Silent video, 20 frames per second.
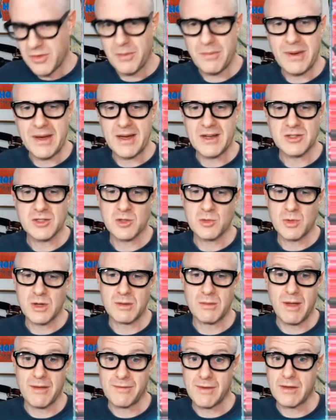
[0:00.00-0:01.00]
Past is one
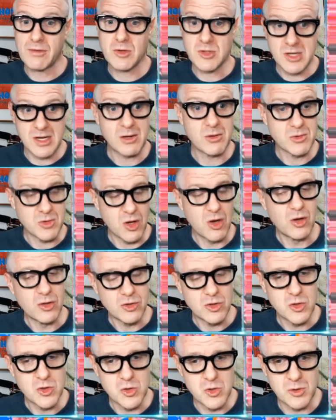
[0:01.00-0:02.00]
of my favorite channels on
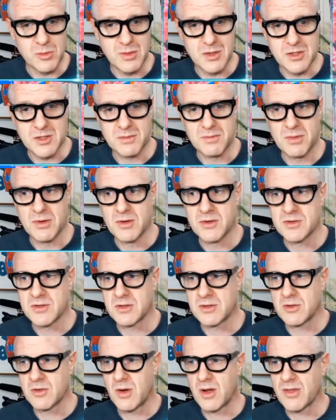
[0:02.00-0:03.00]
YouTube. It's a
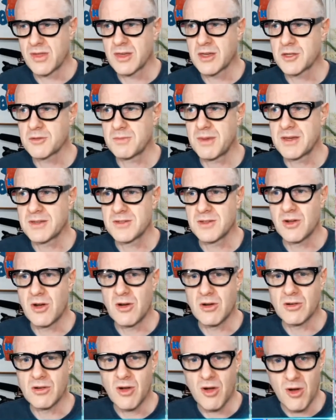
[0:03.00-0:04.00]
person who I think is based in
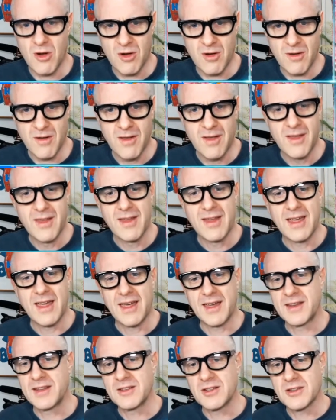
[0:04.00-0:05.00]
Hong Kong,
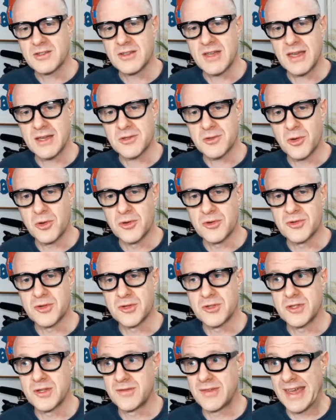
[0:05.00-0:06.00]
and he just takes all
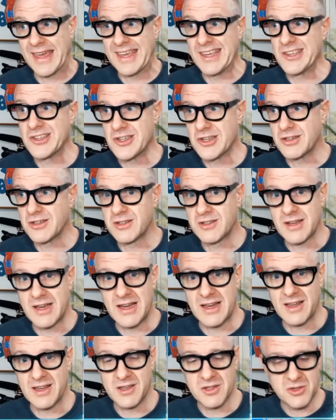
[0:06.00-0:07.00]
sorts of ancient
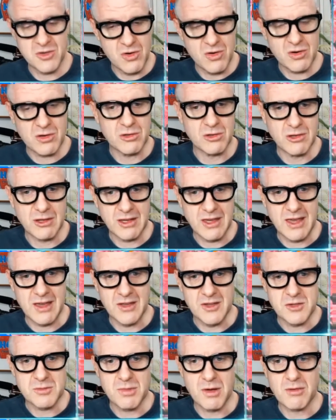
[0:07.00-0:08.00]
historical
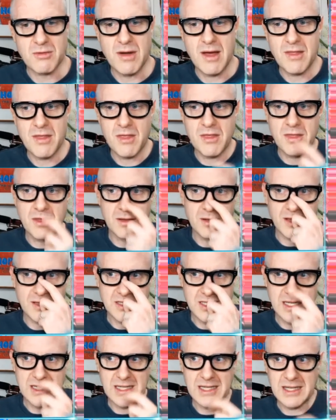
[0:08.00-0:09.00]
accounts. But rather than like
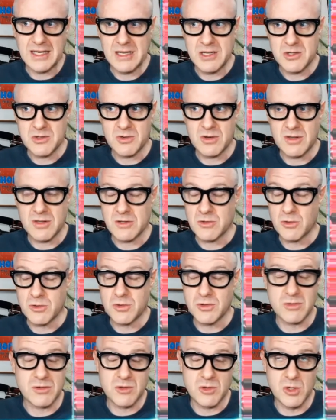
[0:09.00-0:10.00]
telling history, there's all
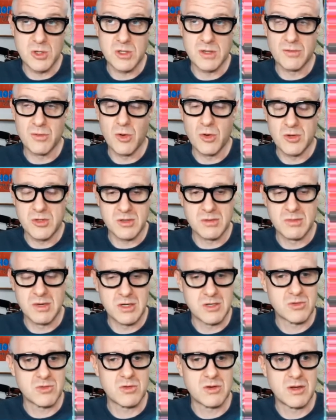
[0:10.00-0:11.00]
sorts of awesome
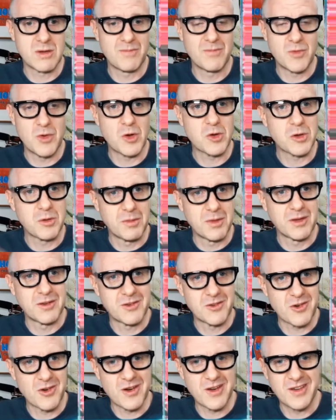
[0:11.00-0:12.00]
history
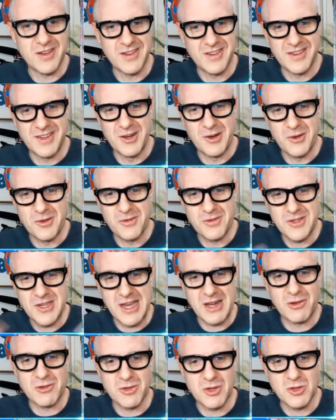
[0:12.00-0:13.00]
documentary,
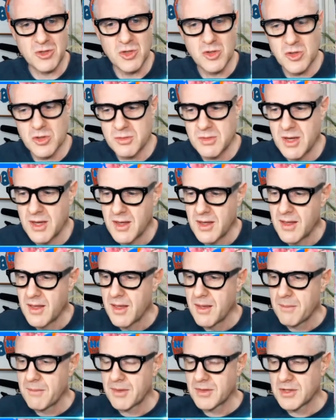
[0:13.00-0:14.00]
channels on YouTube.
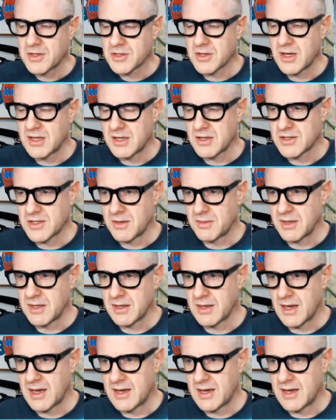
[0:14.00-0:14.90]
But this guy does something